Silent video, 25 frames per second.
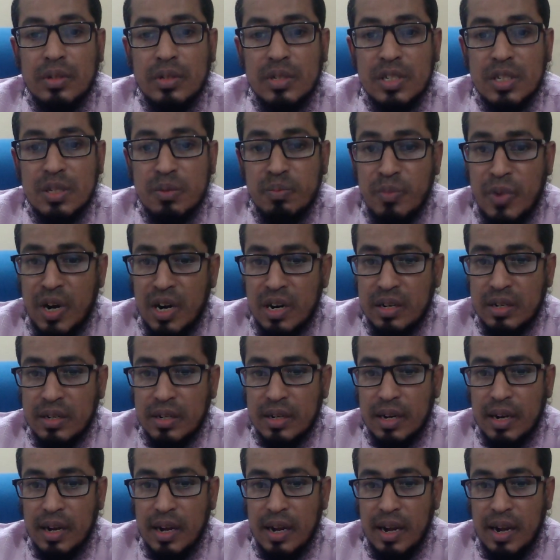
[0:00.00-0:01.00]
smart
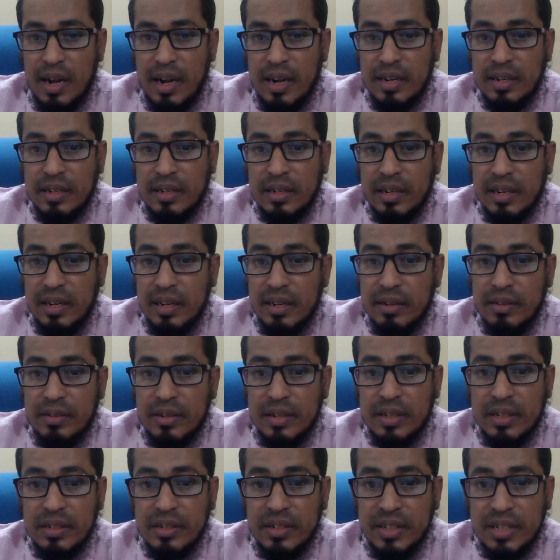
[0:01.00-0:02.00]
and
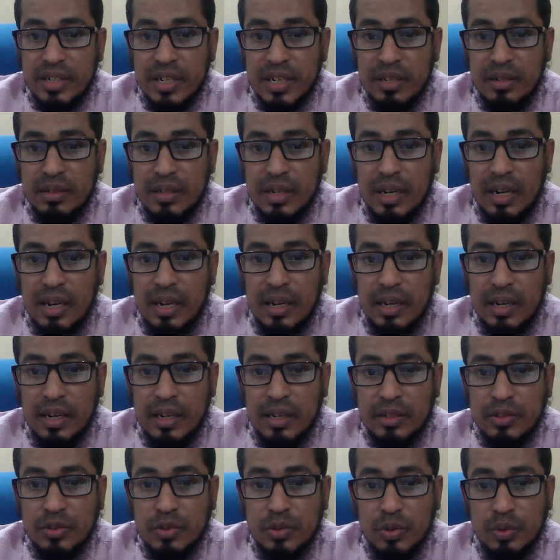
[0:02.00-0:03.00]
clearly written
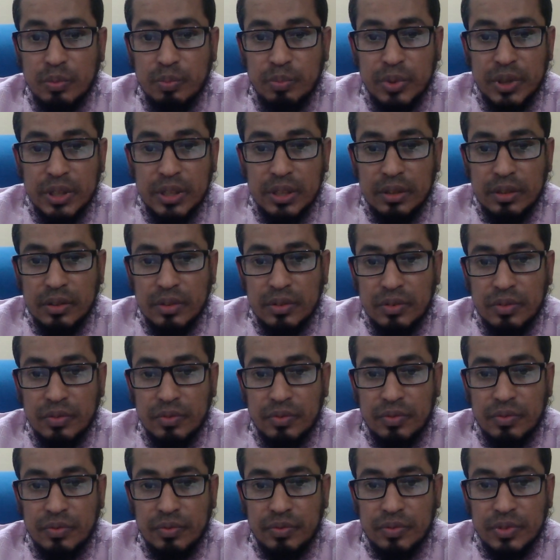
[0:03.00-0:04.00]
and should be
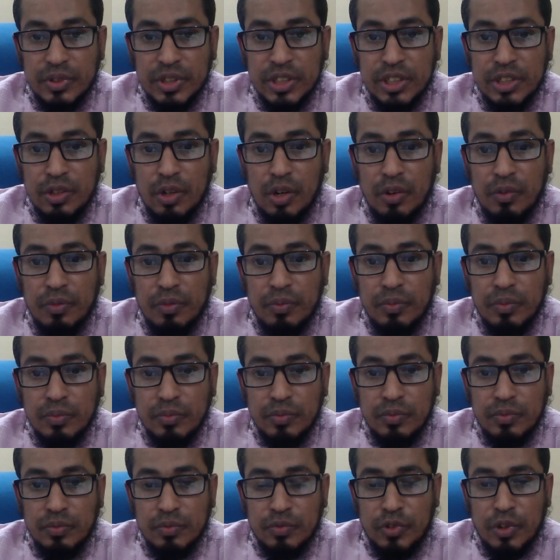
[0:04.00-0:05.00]
free
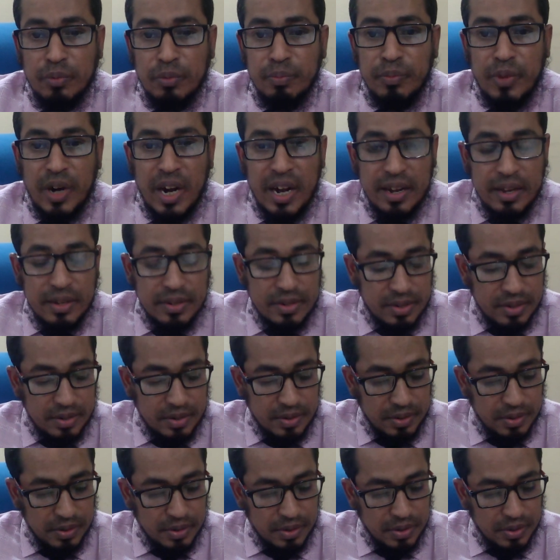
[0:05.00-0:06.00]
from bias.